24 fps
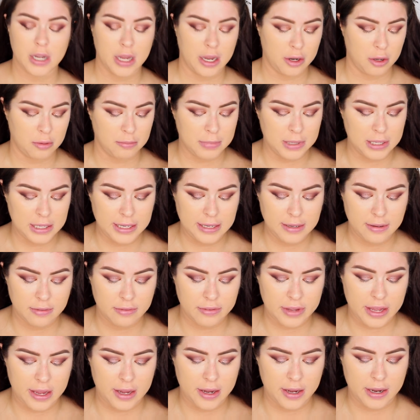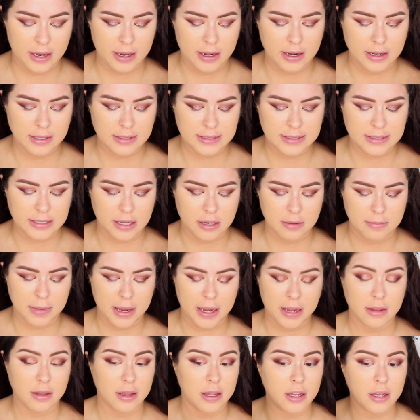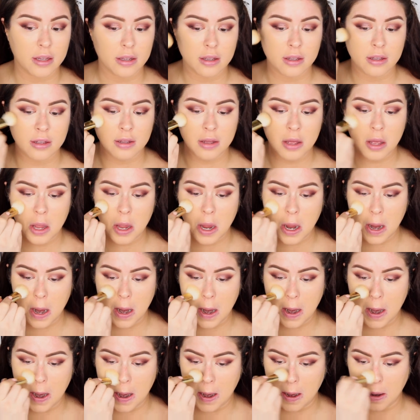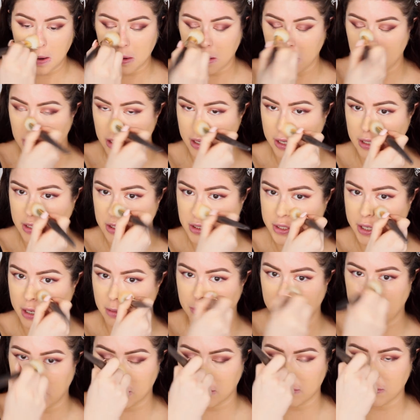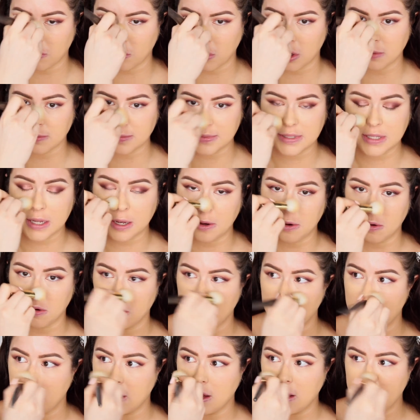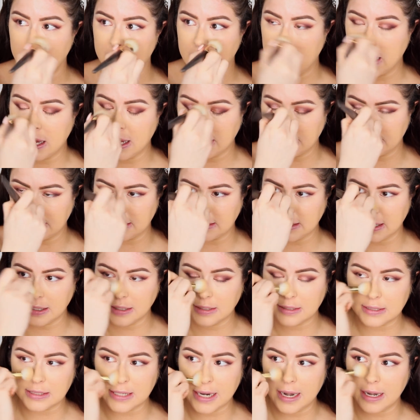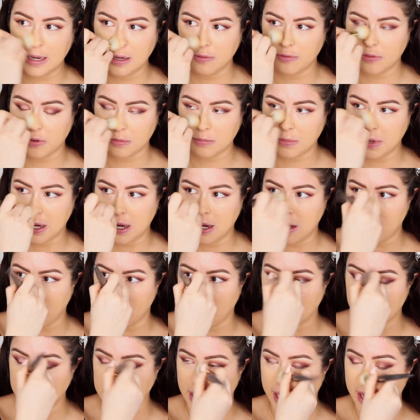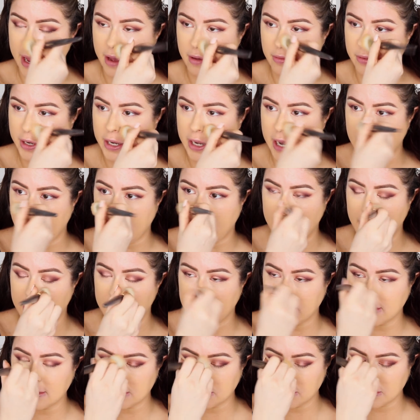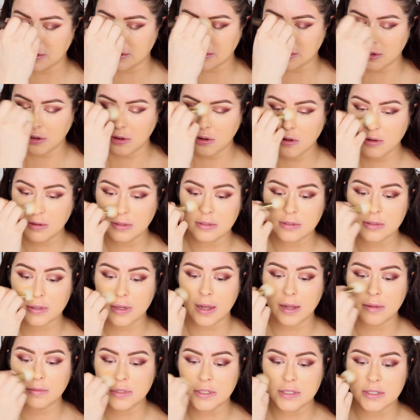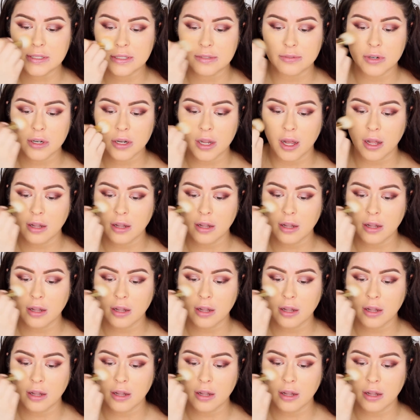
I don't believe in sunbathing in any shape, way, or form. So it's sunless tanning for me all day, every day. And as a result, I'm just different